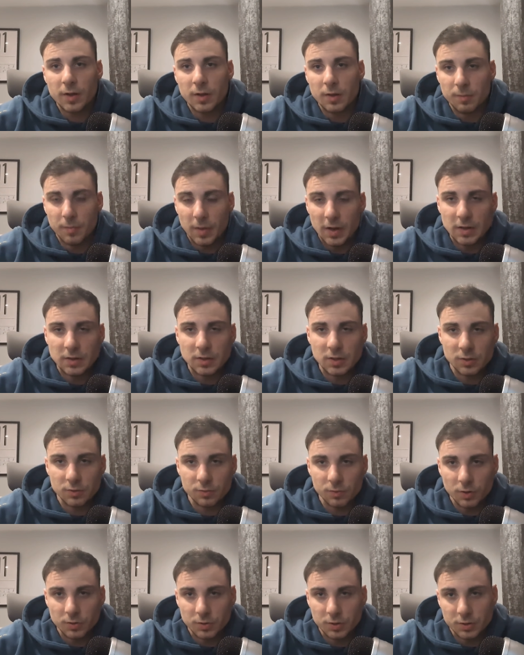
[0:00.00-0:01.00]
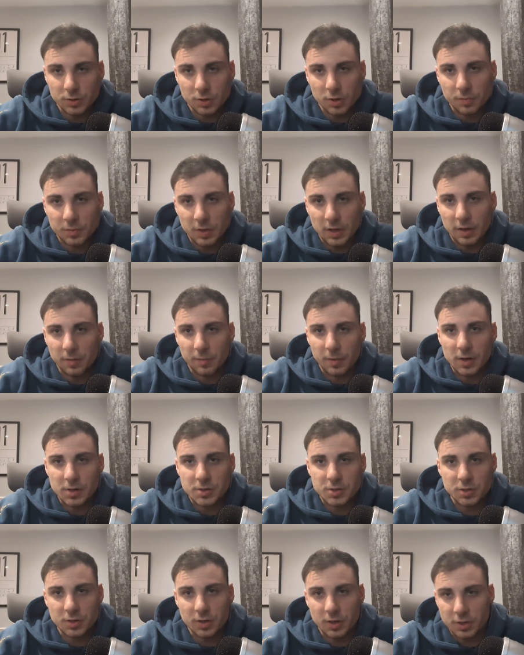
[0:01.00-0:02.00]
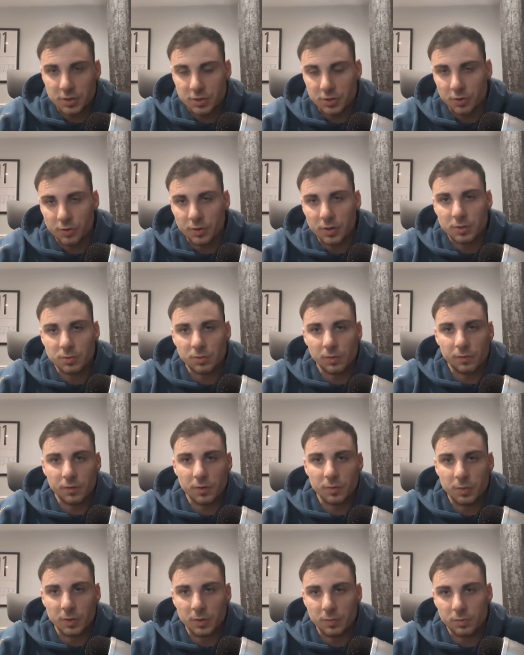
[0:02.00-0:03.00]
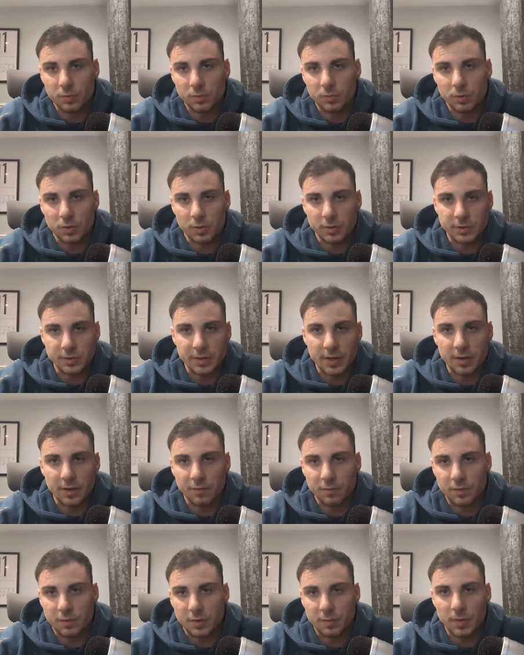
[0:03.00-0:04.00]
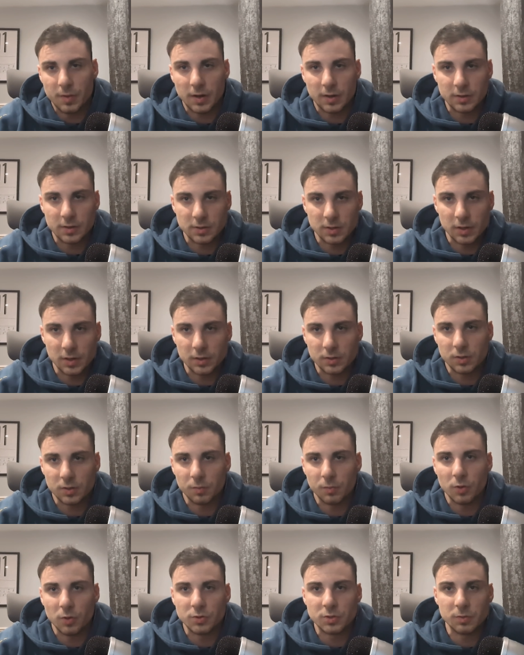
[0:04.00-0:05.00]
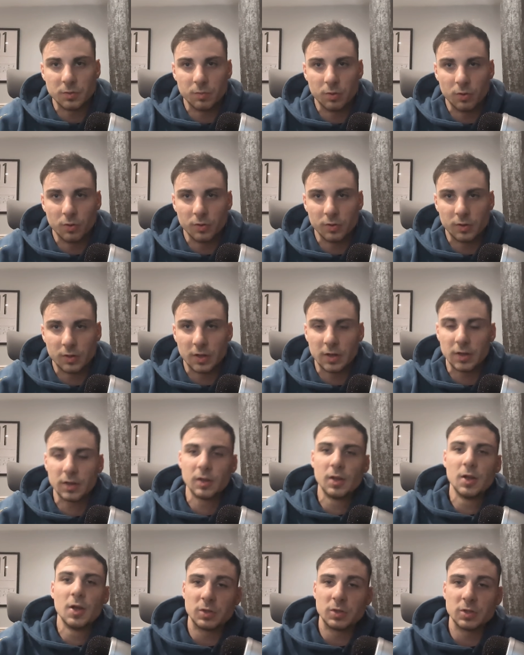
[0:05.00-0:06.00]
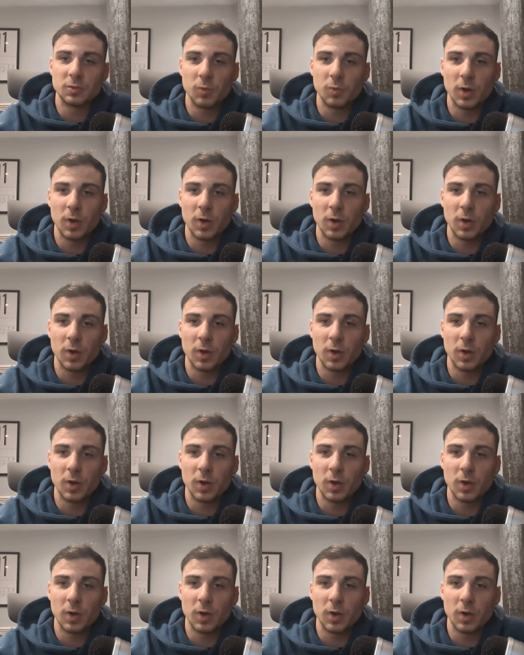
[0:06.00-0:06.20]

I made this rotoscoped animation, I showed it to a few people because again, feedback is like the most important thing, which